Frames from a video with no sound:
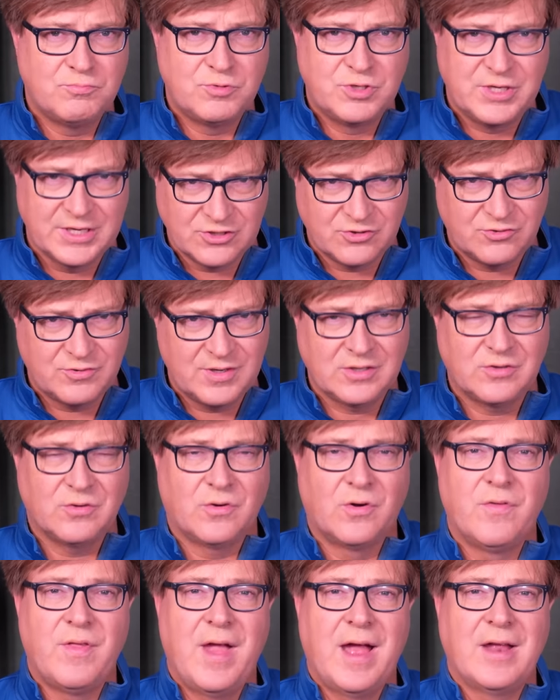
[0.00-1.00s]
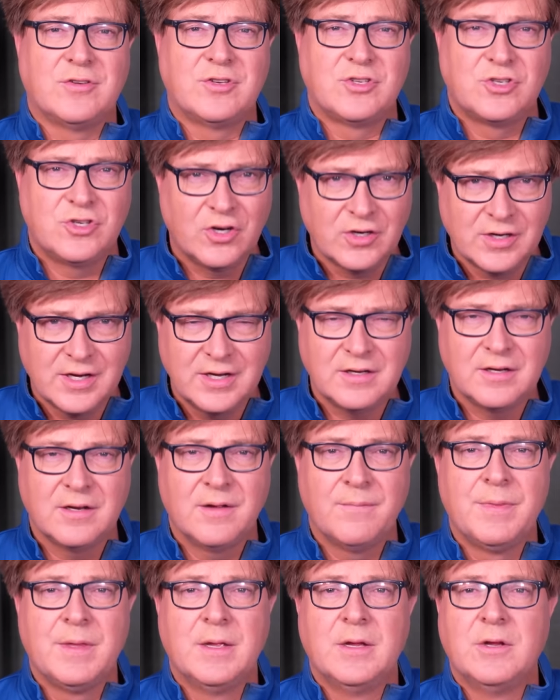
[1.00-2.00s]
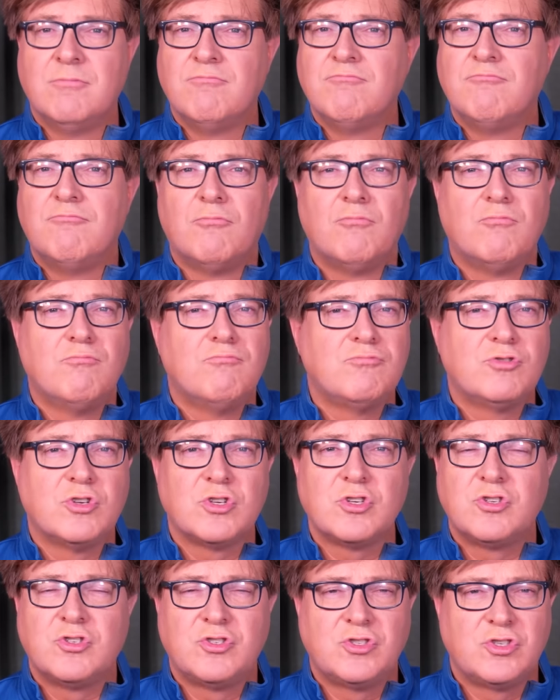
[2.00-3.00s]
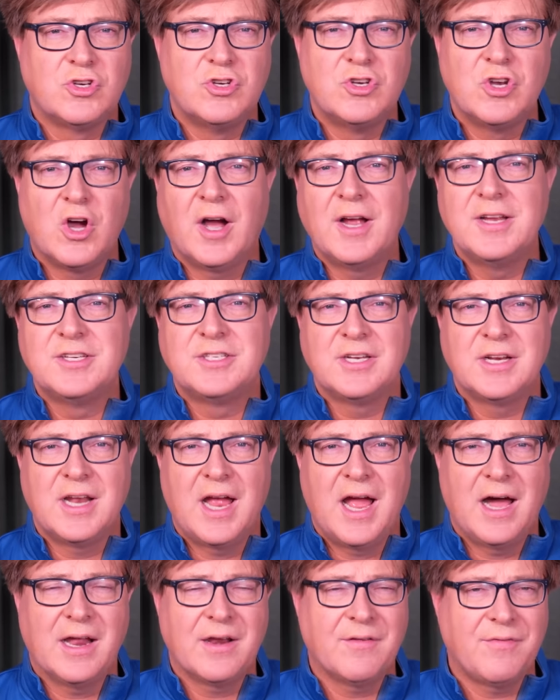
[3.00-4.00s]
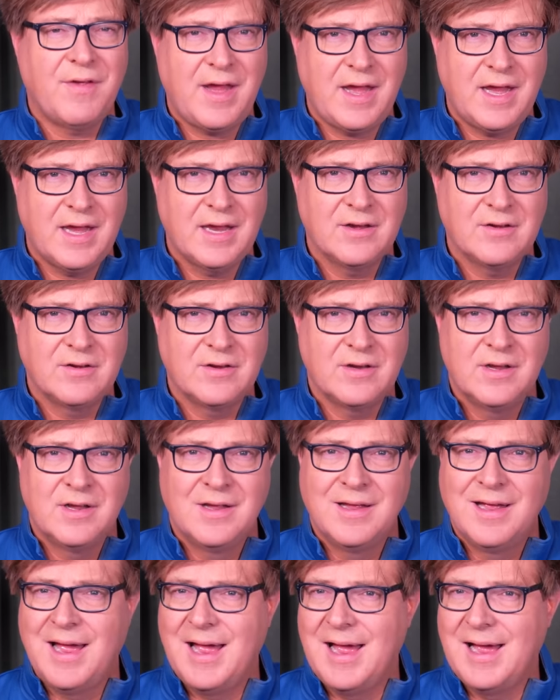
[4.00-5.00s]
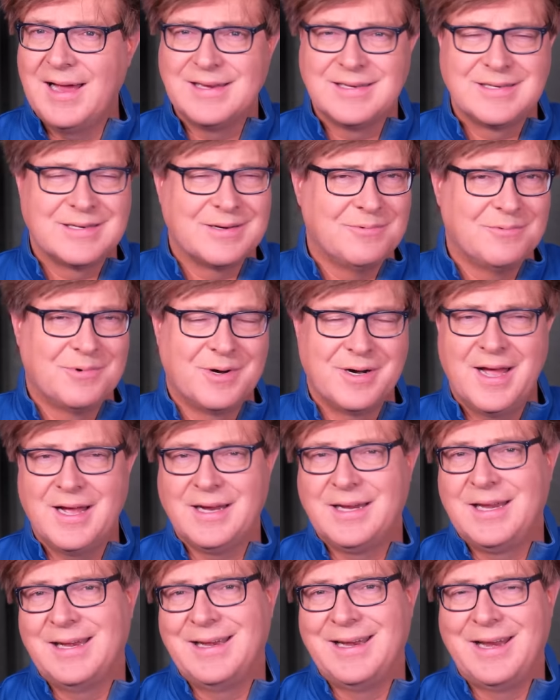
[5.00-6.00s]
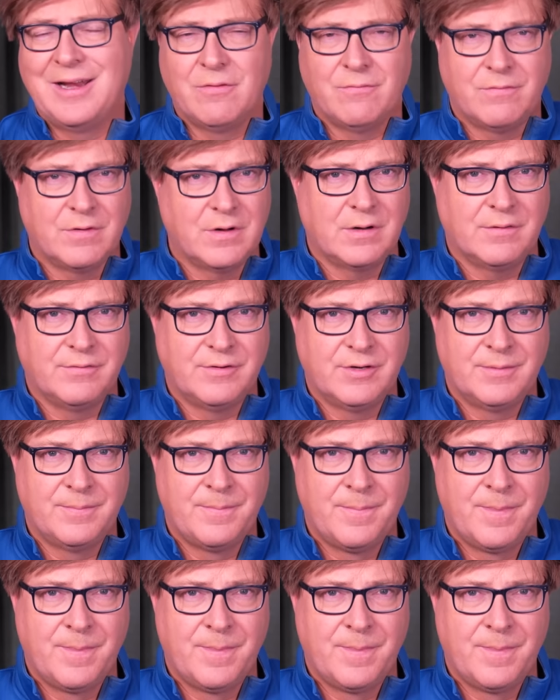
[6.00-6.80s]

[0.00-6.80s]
district or that circuit just denies it out of hand as we're not getting involved.